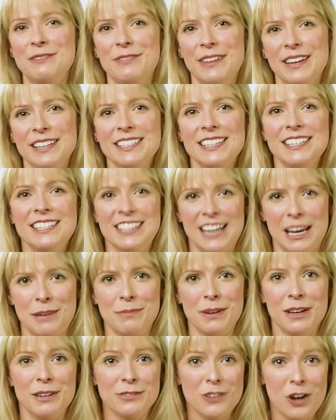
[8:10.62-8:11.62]
She told
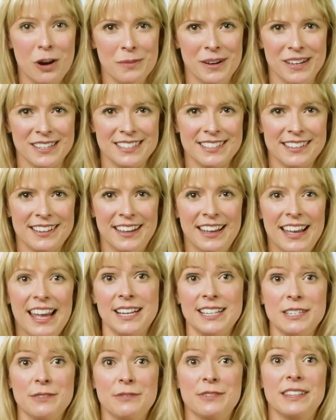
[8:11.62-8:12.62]
CNN's Out Front
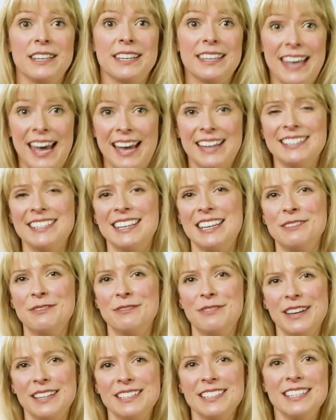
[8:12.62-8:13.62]
last week that she
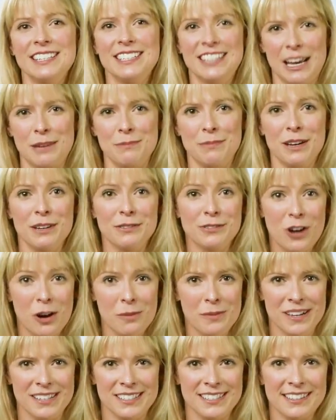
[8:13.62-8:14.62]
hoped the impeachment
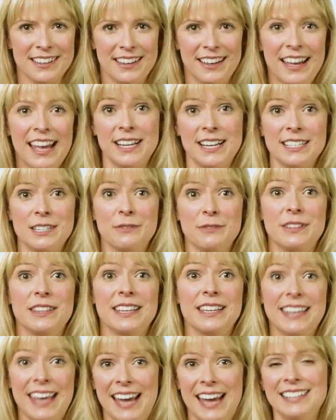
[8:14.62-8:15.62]
inquiry would be
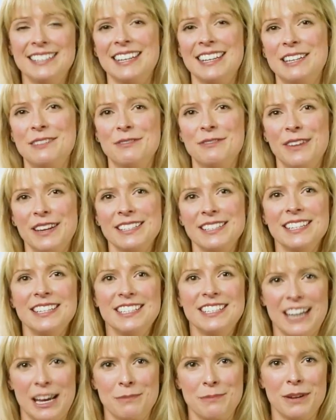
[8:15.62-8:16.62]
complete before voting begins
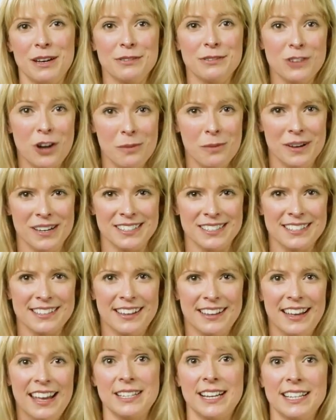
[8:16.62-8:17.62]
next year.
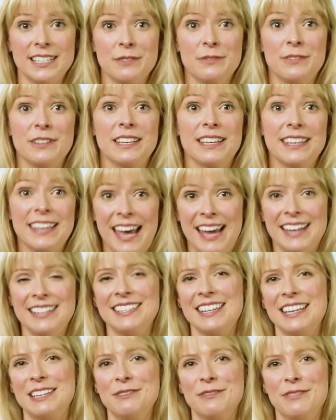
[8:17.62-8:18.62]
Oh, I
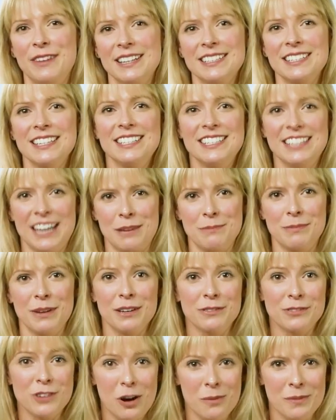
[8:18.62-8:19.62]
hope that it is.
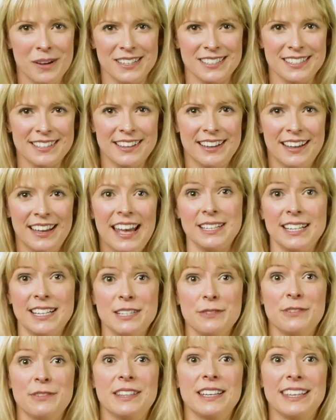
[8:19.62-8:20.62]
I'd like to see us
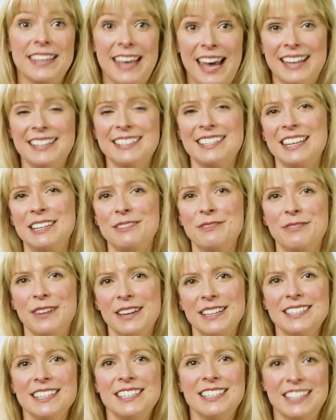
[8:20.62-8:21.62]
get to the bottom of
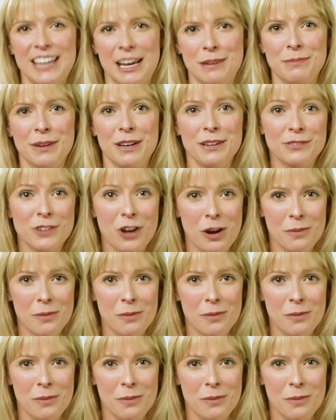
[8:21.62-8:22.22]
this as quickly as